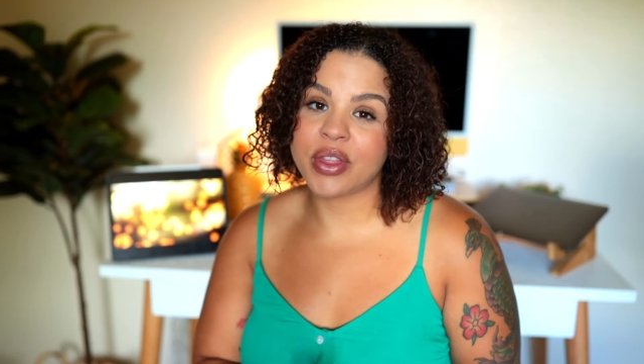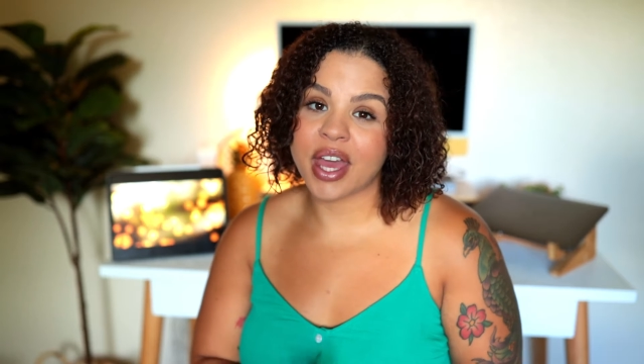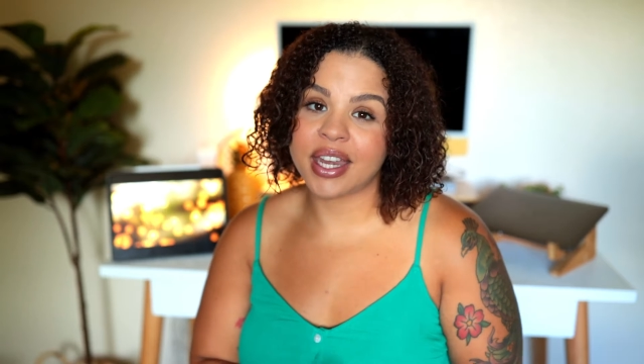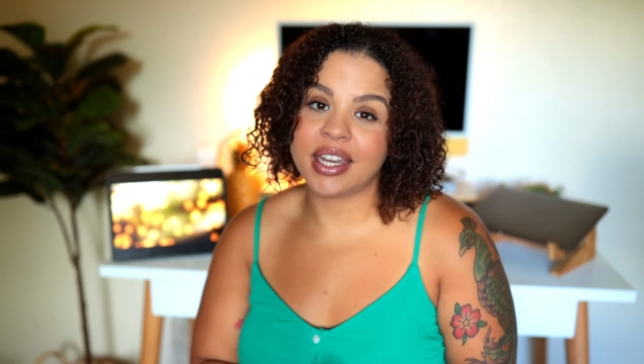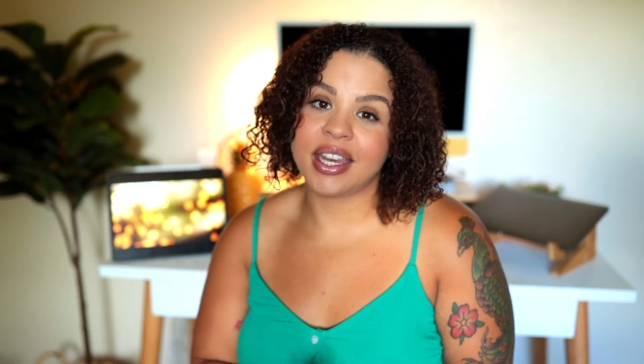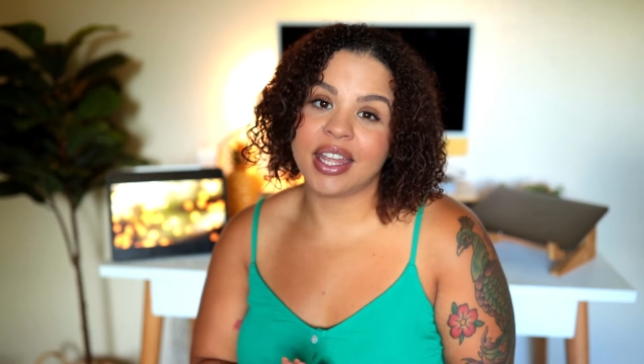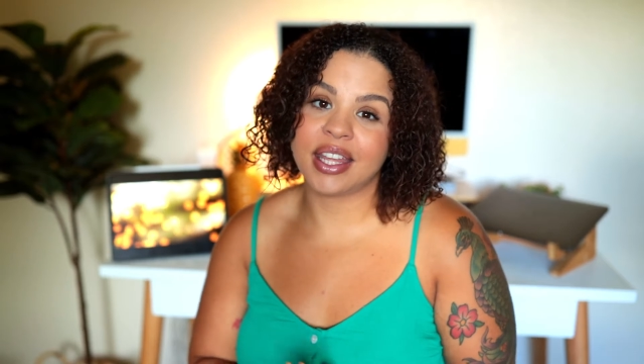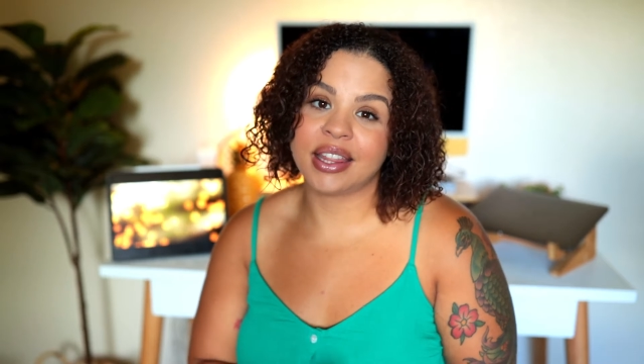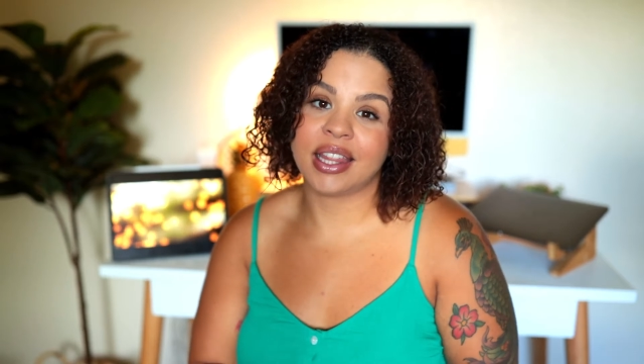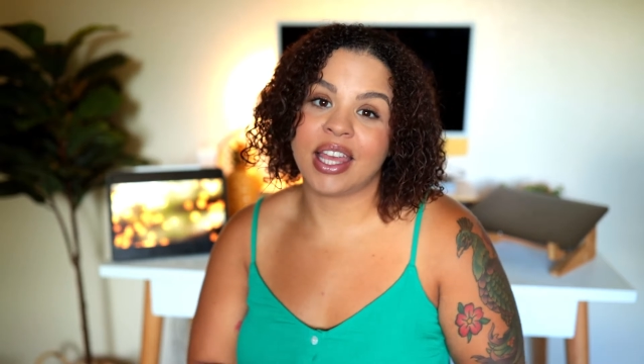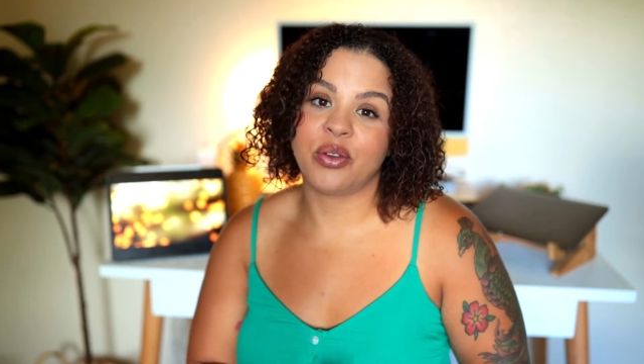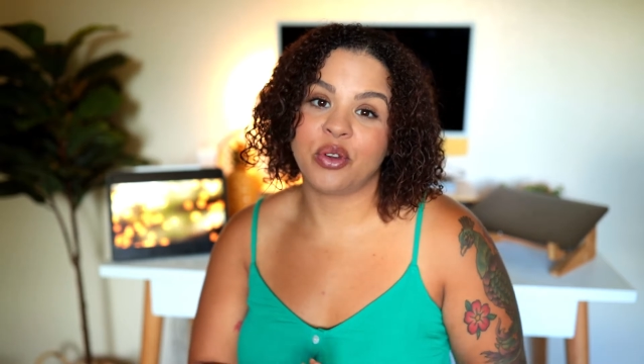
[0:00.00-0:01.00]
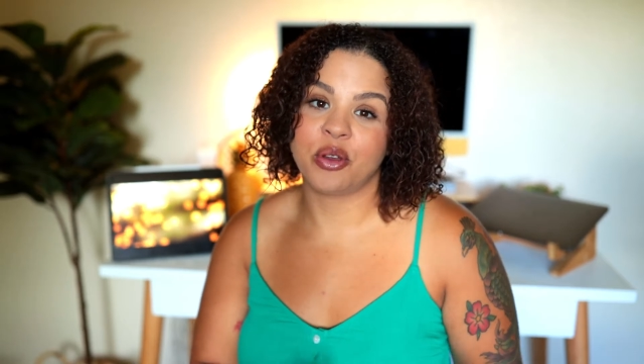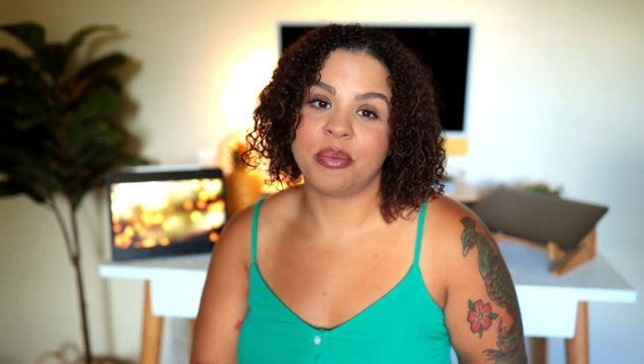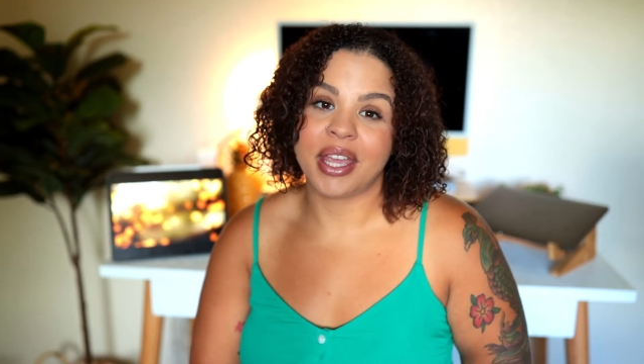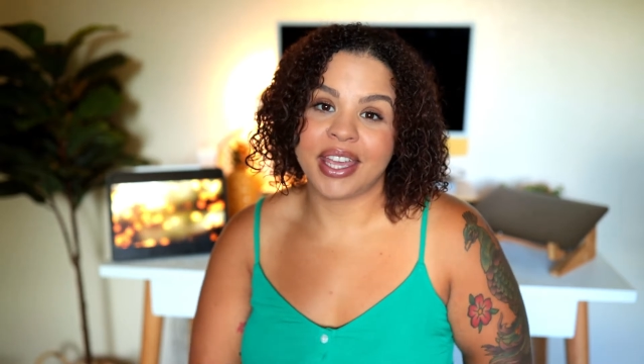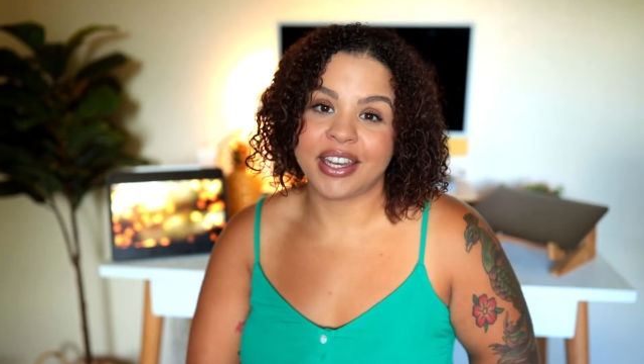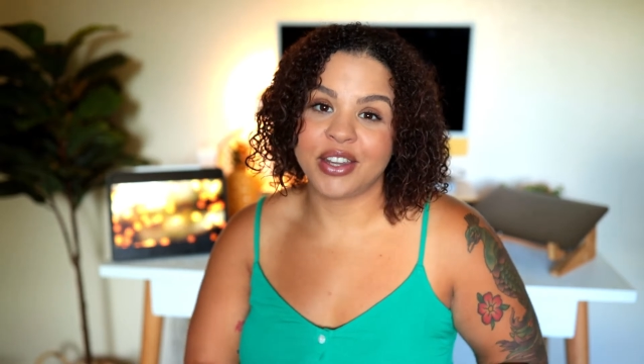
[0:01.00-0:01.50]
editing in Lightroom
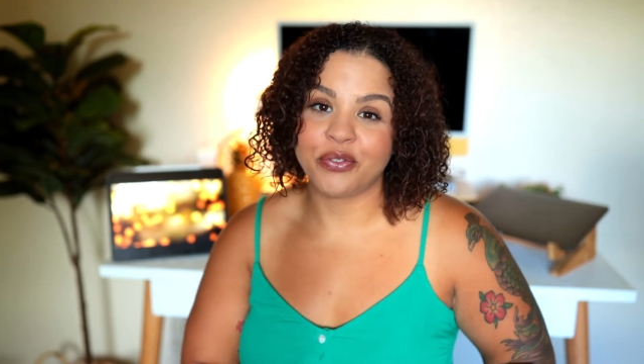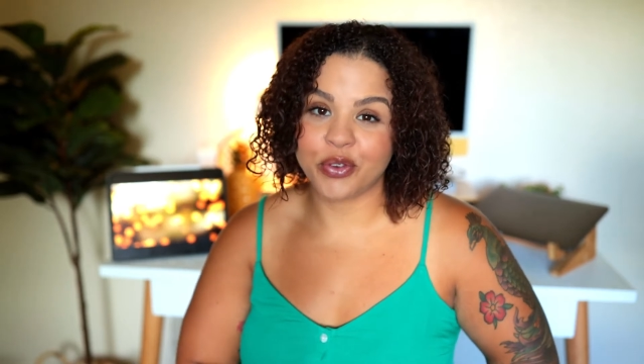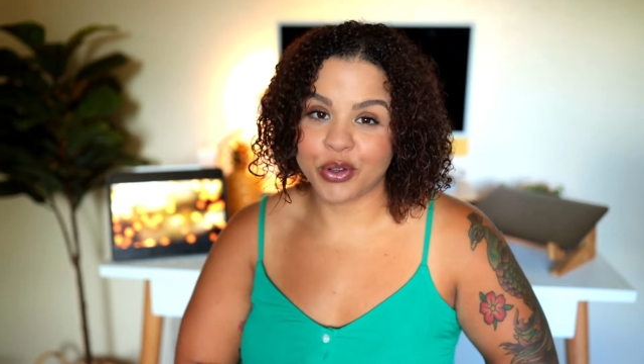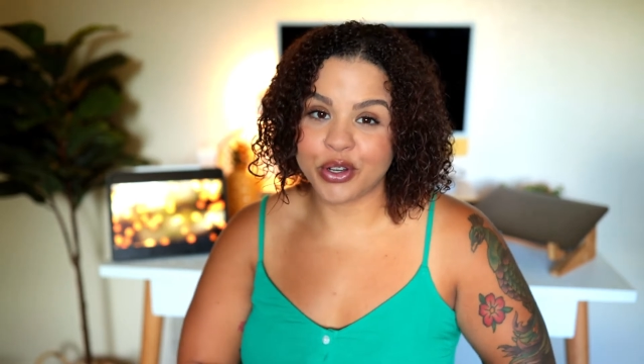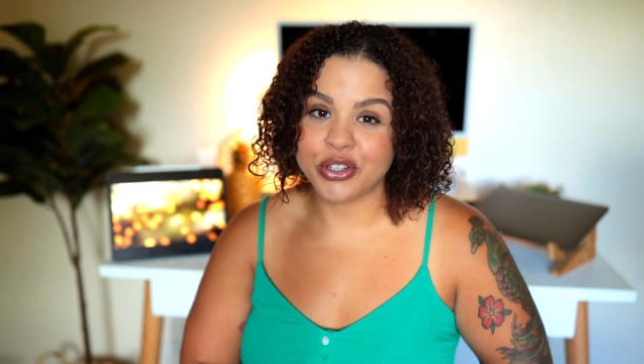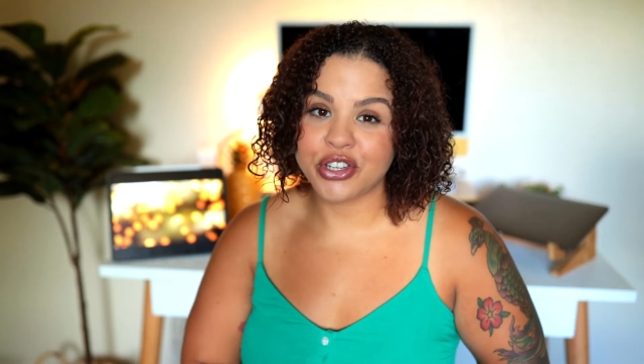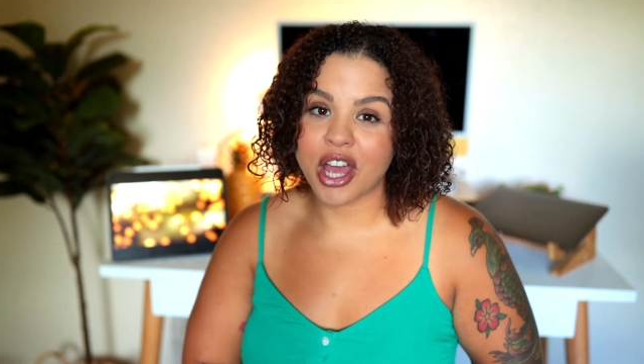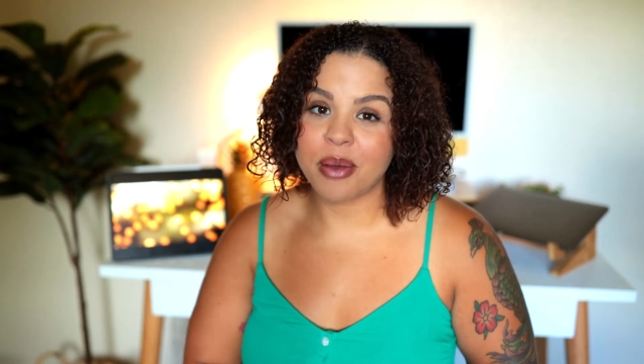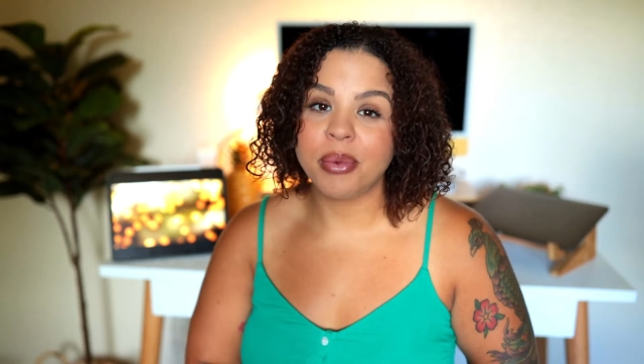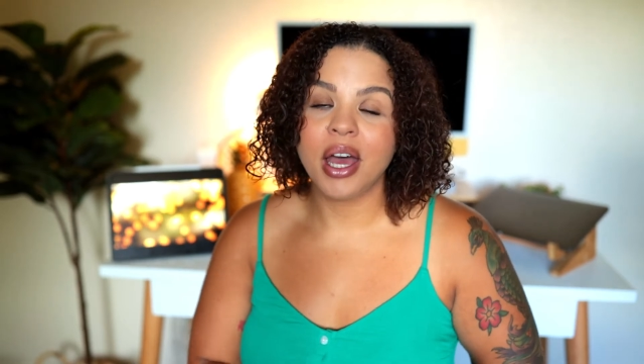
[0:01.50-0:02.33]
and Photoshop,